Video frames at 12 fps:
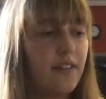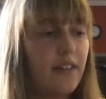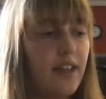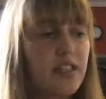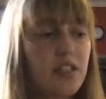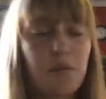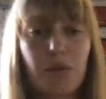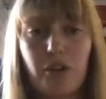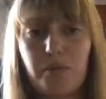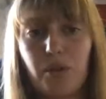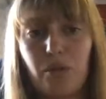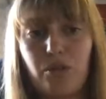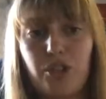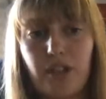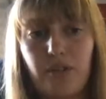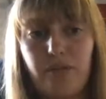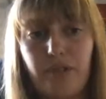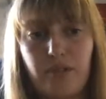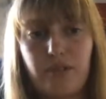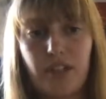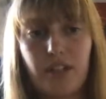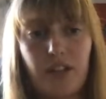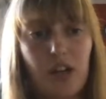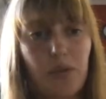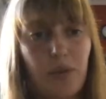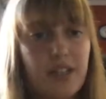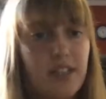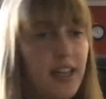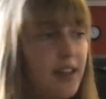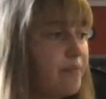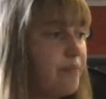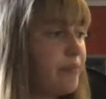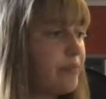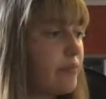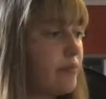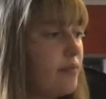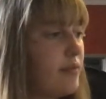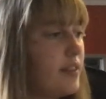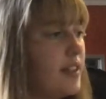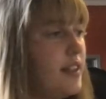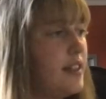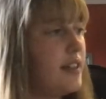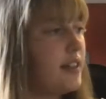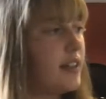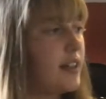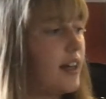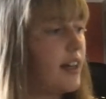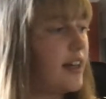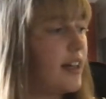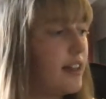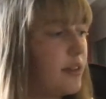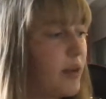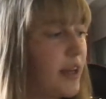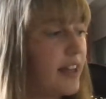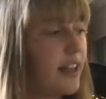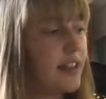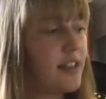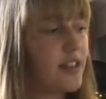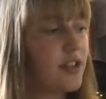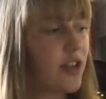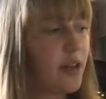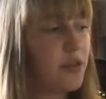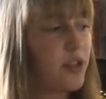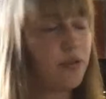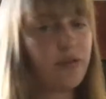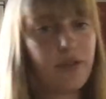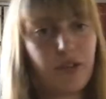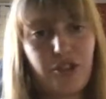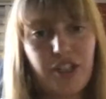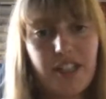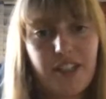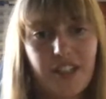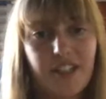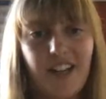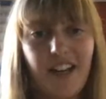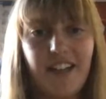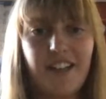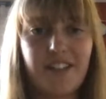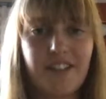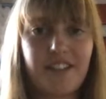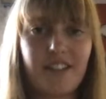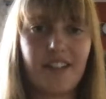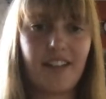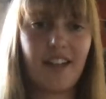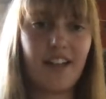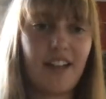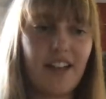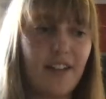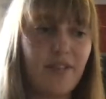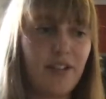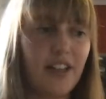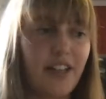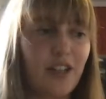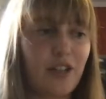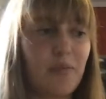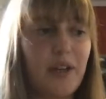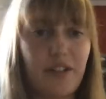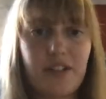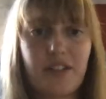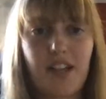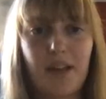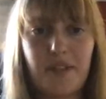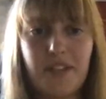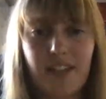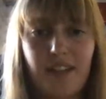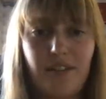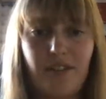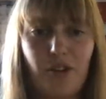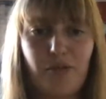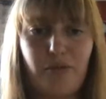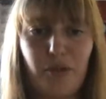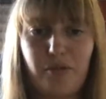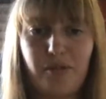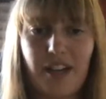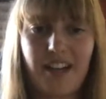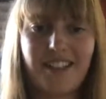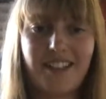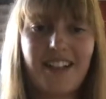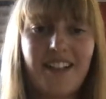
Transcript: this is because we don't chill filter our whiskey. The way I like to describe chill filtration is if you like your milk semi-skinned or full fat,